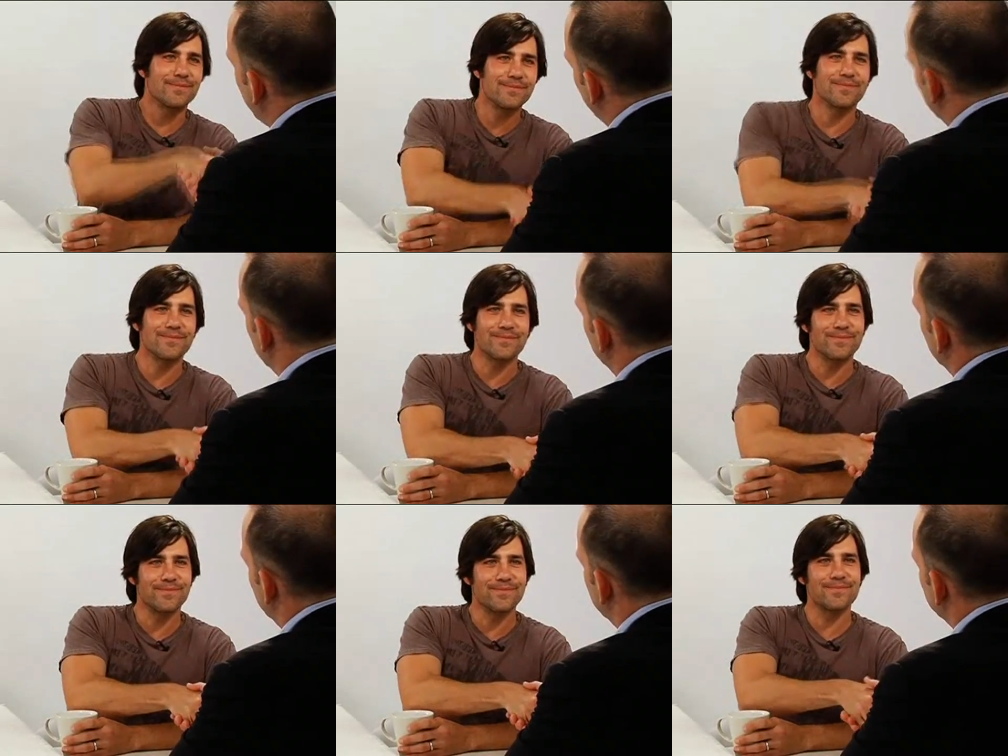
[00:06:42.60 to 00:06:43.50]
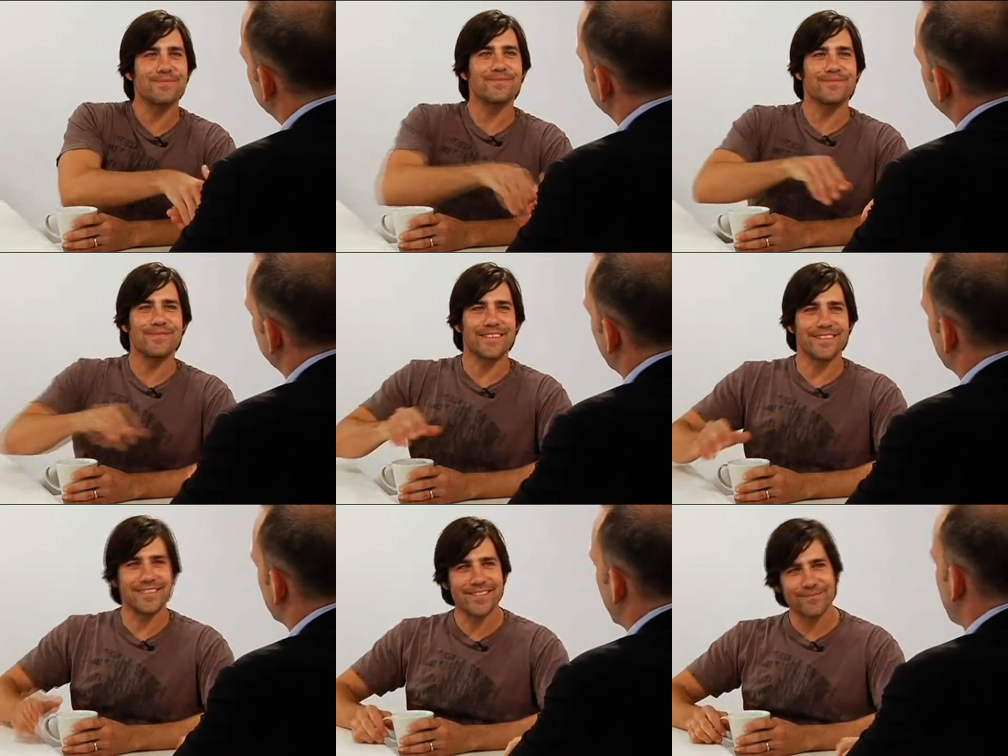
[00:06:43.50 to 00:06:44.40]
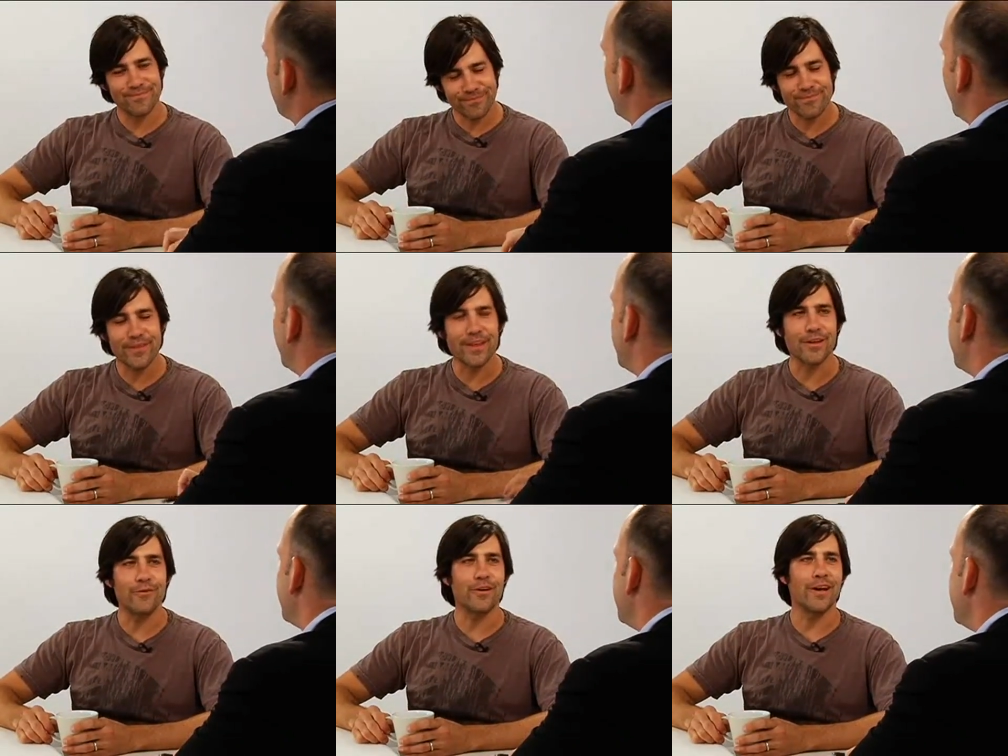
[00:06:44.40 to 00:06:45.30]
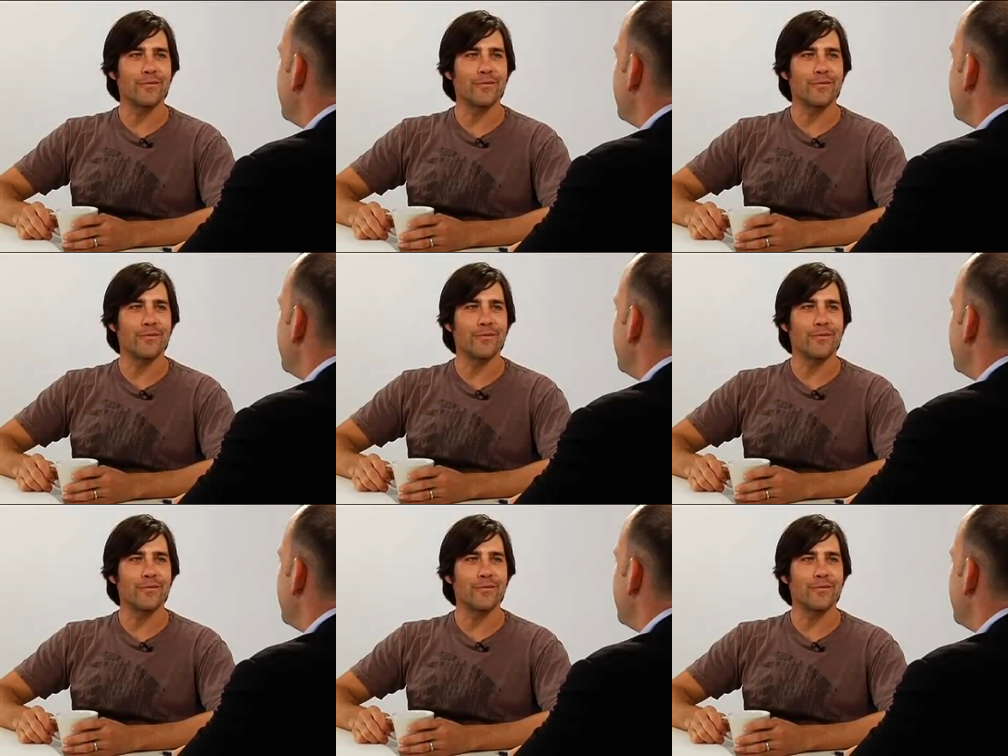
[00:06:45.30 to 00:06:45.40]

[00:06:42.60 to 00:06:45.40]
Diaper Dude. Thanks for stopping by. Thank you for